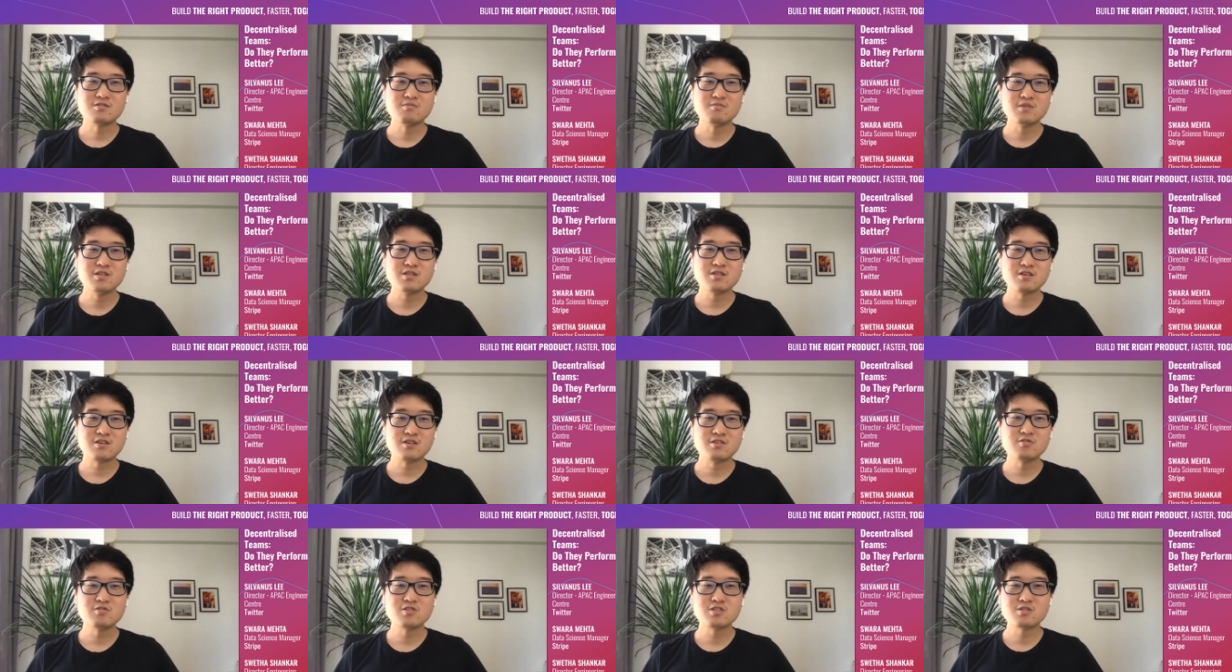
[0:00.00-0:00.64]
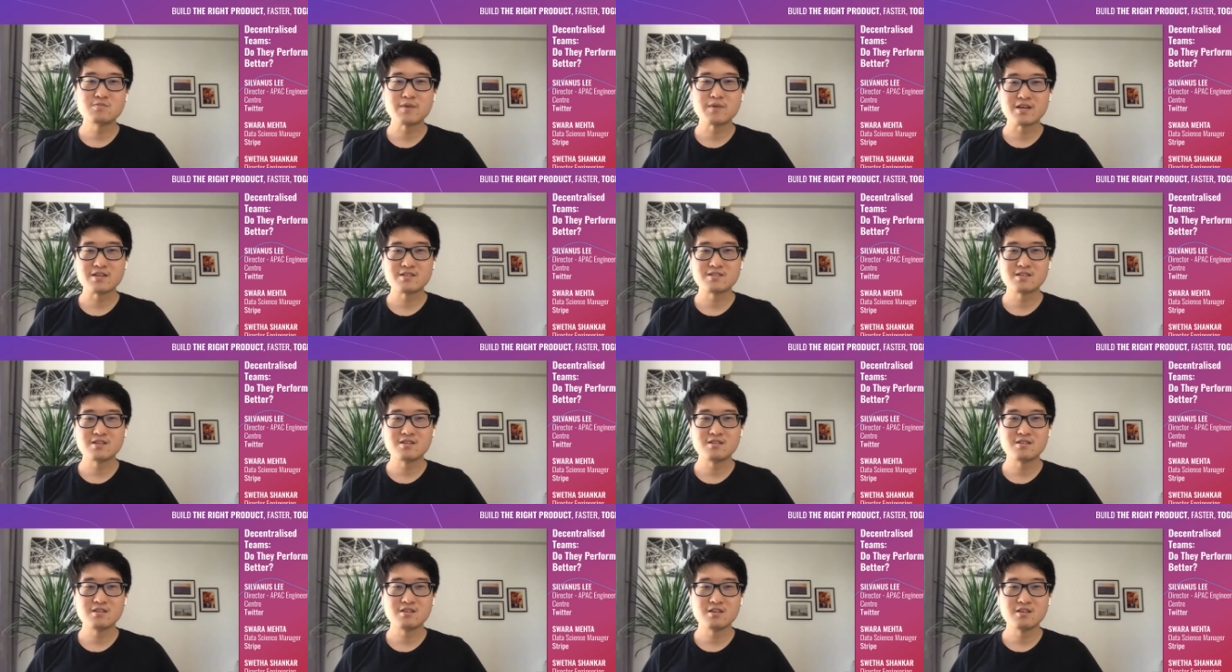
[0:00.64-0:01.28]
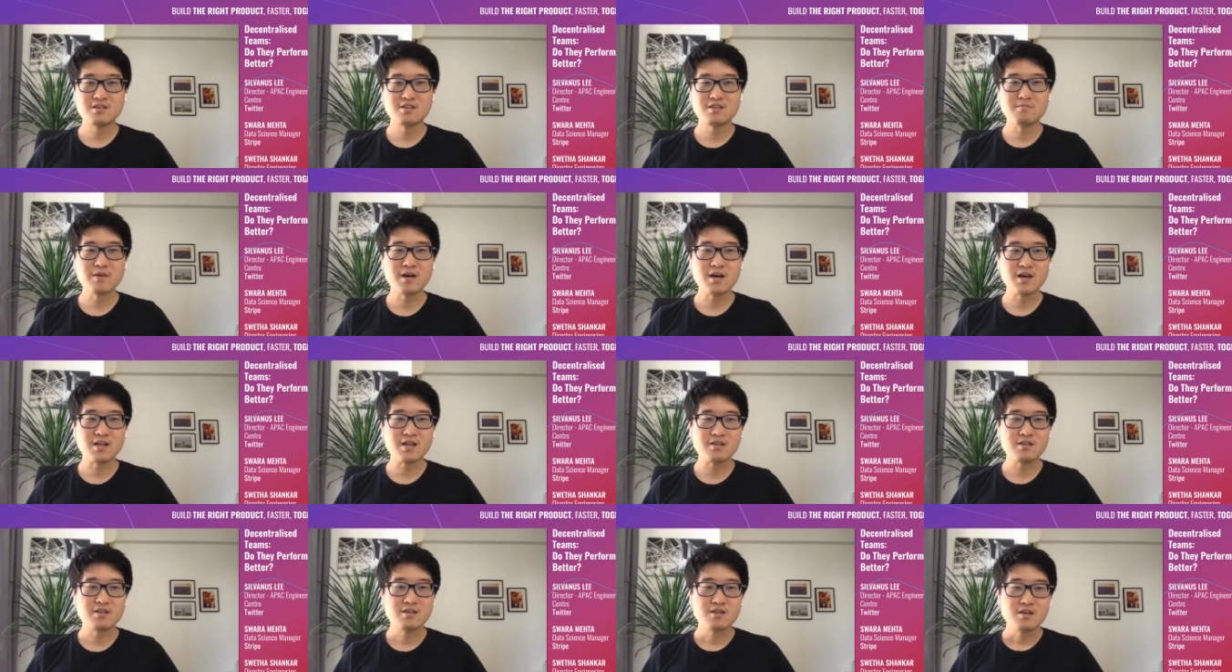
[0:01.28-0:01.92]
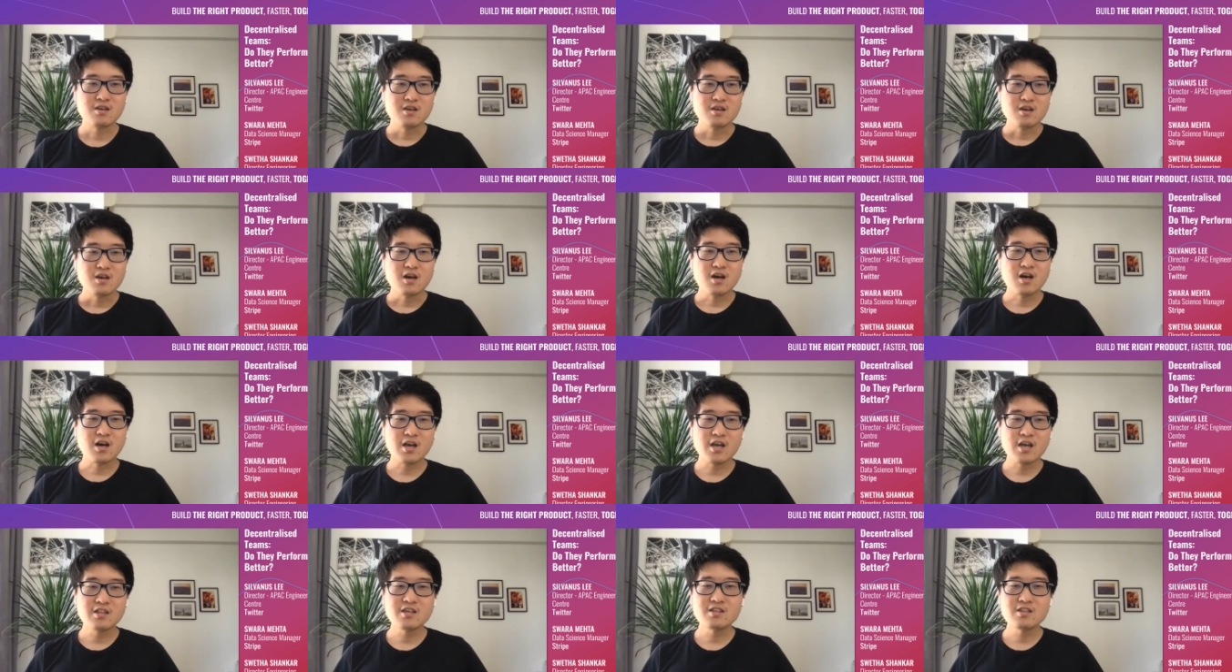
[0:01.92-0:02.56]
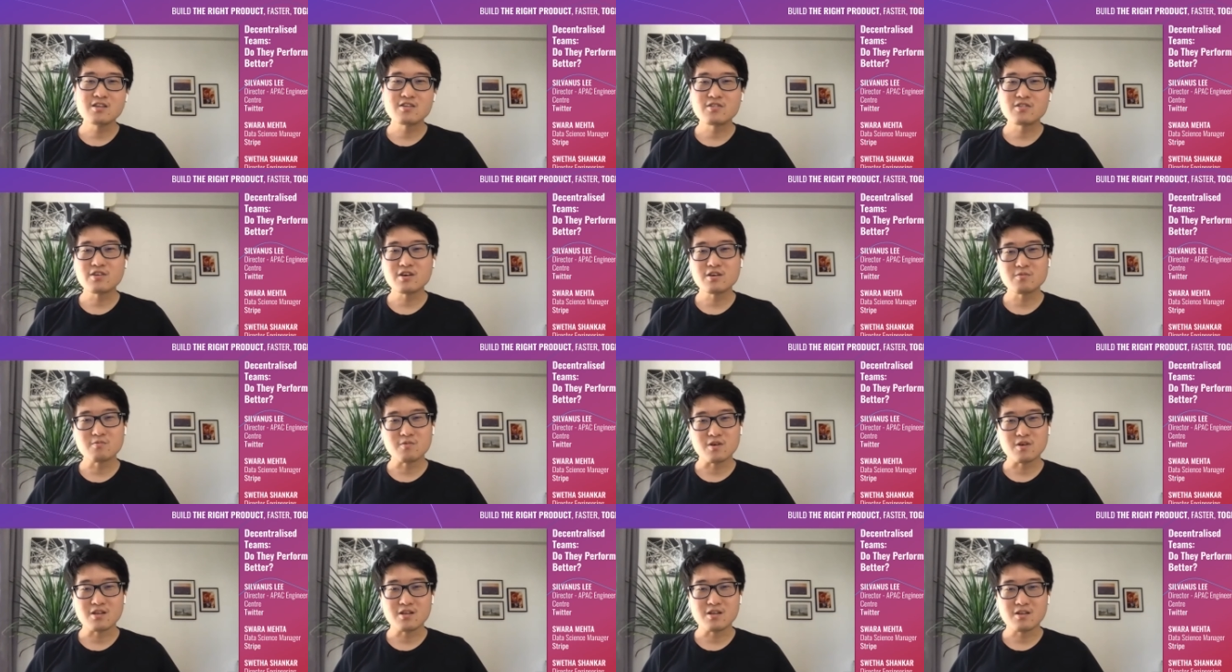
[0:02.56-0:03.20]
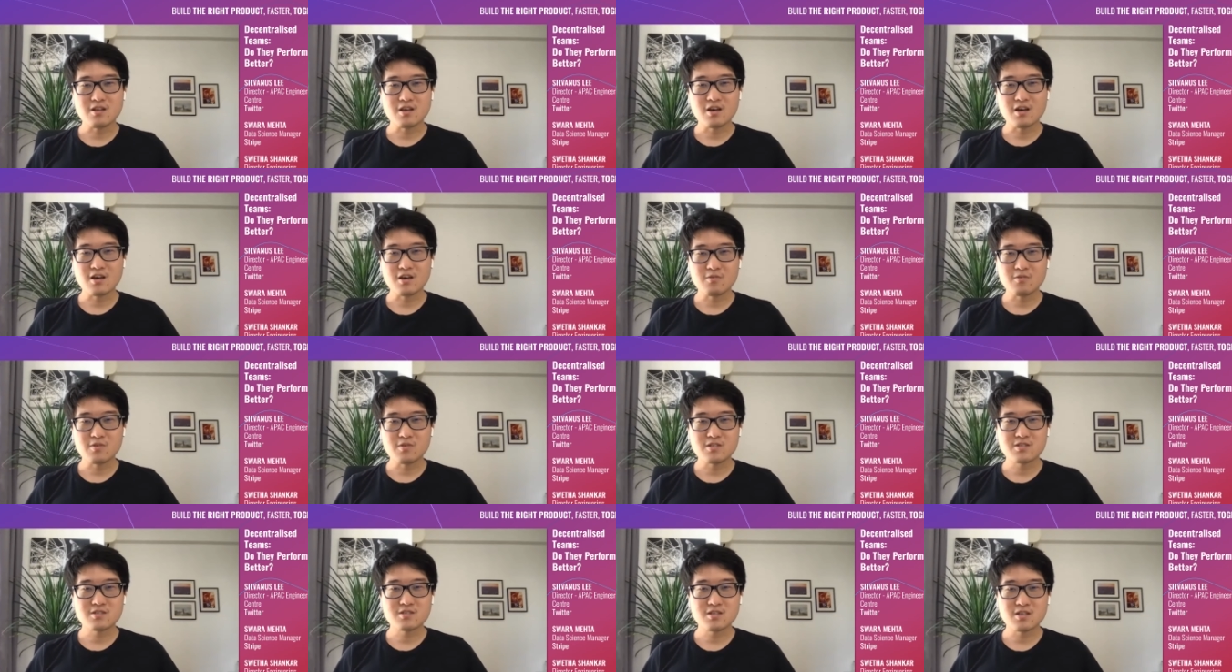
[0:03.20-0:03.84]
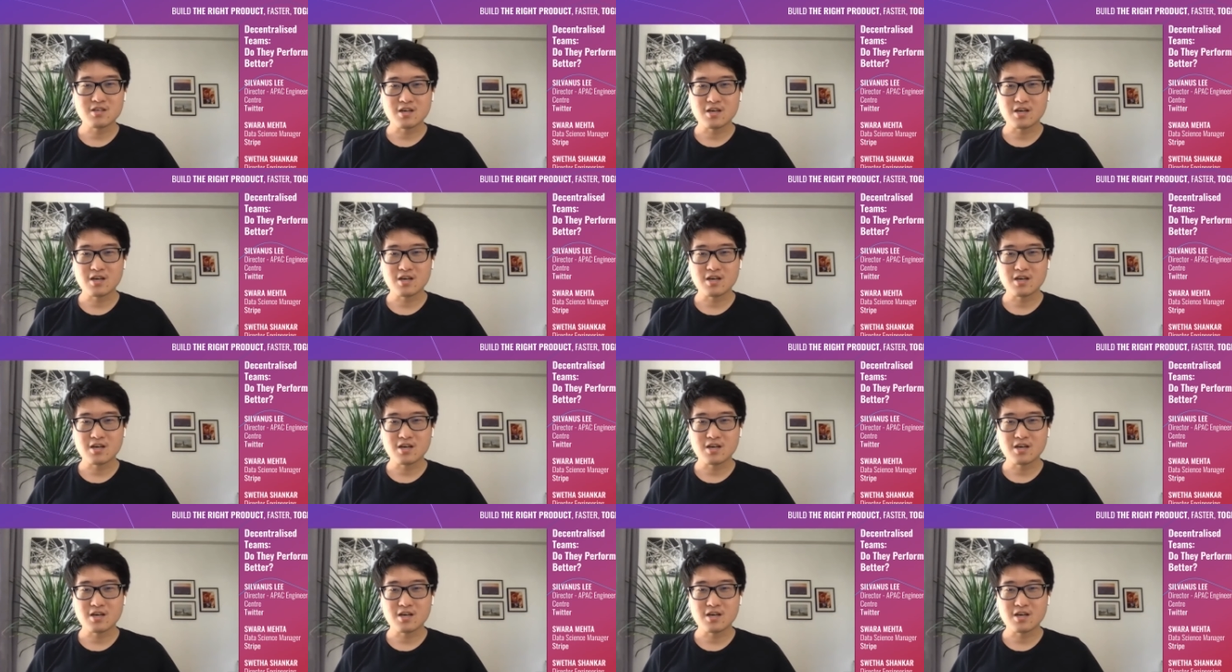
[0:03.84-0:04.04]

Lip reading: to meet the huge spikes in demand. And then the third one, which